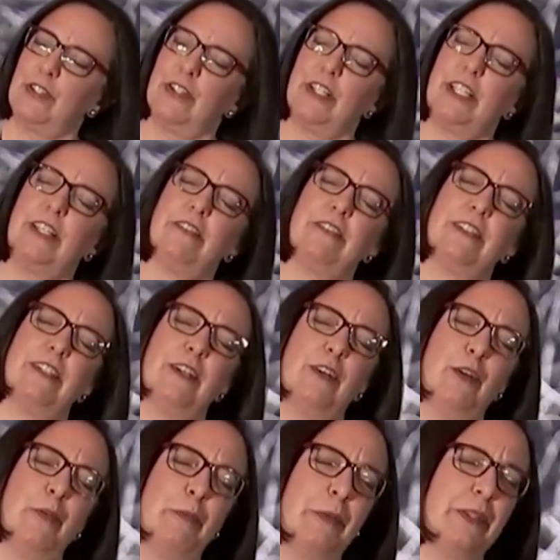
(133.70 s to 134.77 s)
are even
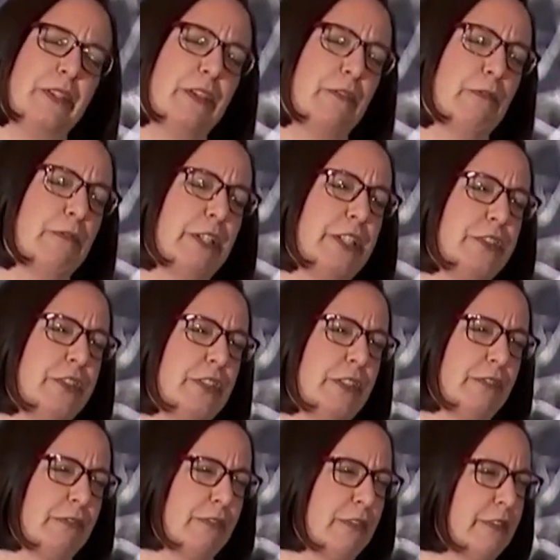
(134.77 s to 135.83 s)
open, they're
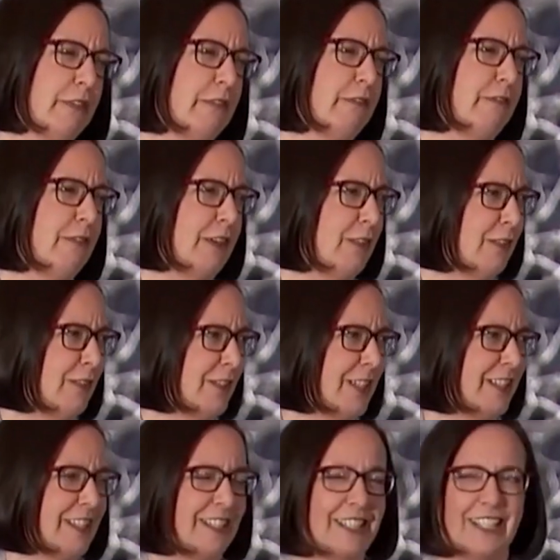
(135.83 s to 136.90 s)
reaching for the phone
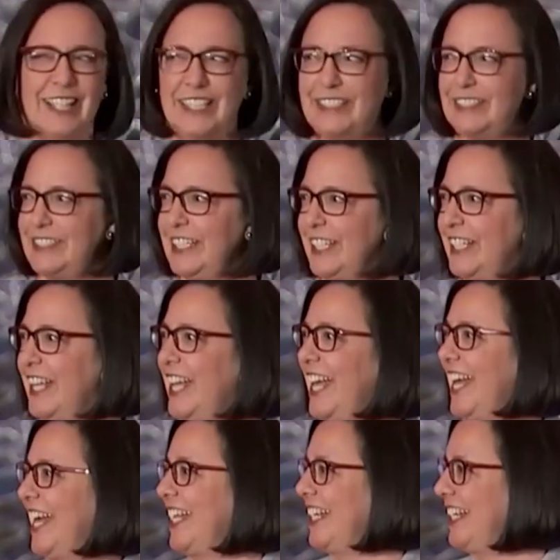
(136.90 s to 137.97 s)
on the nightstand.
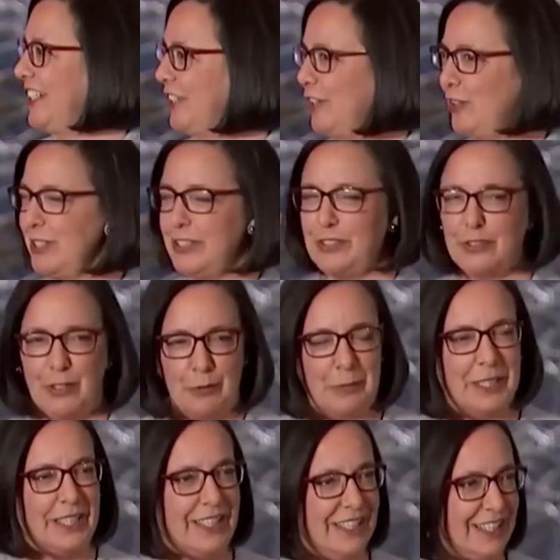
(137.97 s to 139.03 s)
And I know it's
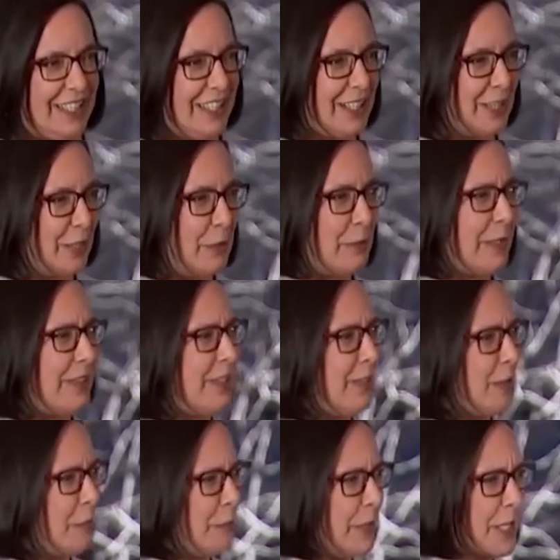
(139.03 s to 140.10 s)
nobody in here, but there
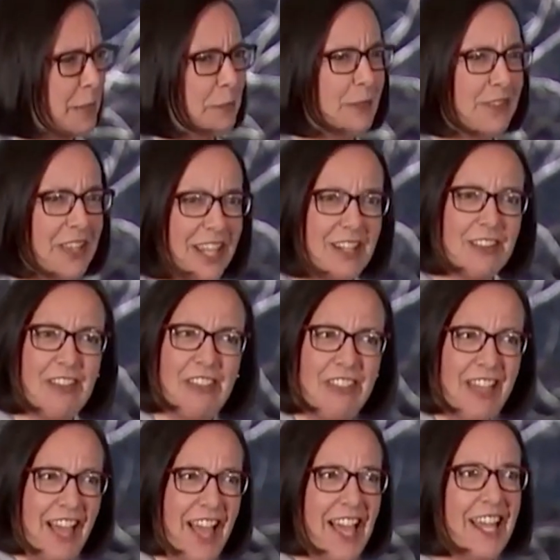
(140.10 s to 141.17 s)
are people that are
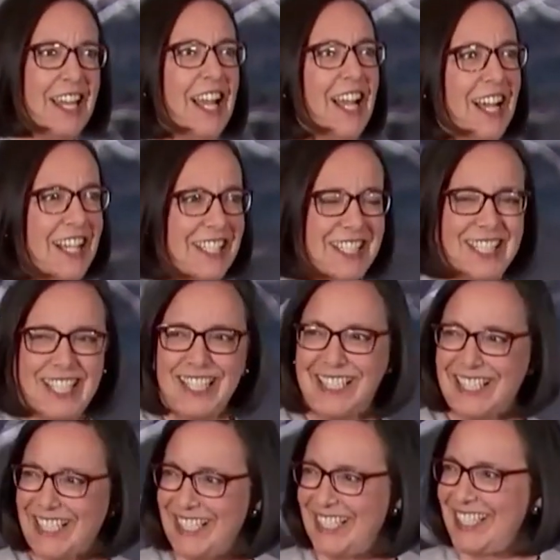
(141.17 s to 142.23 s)
that
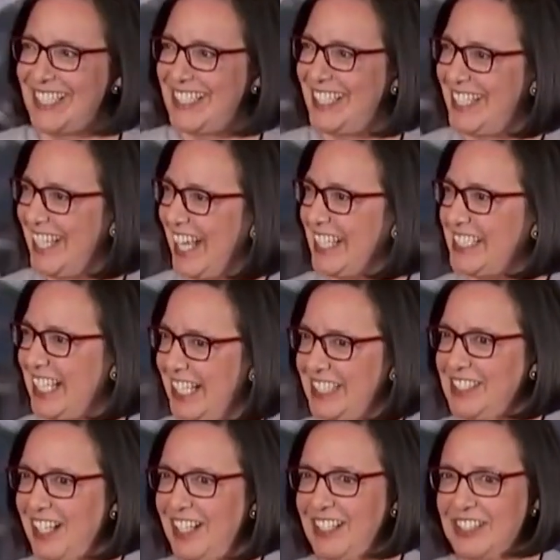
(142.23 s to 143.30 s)
addicted to that
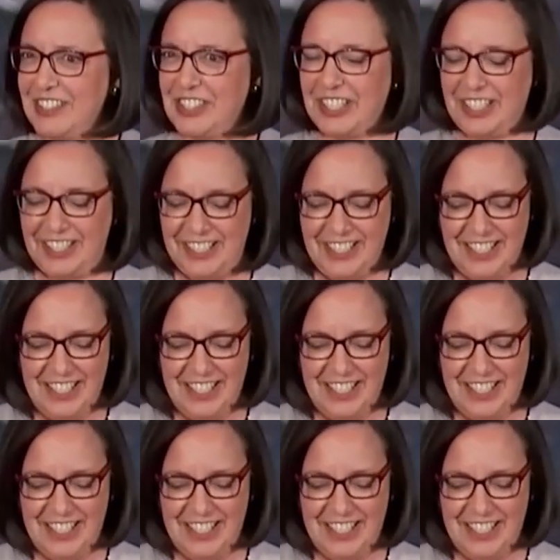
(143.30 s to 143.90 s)
technology.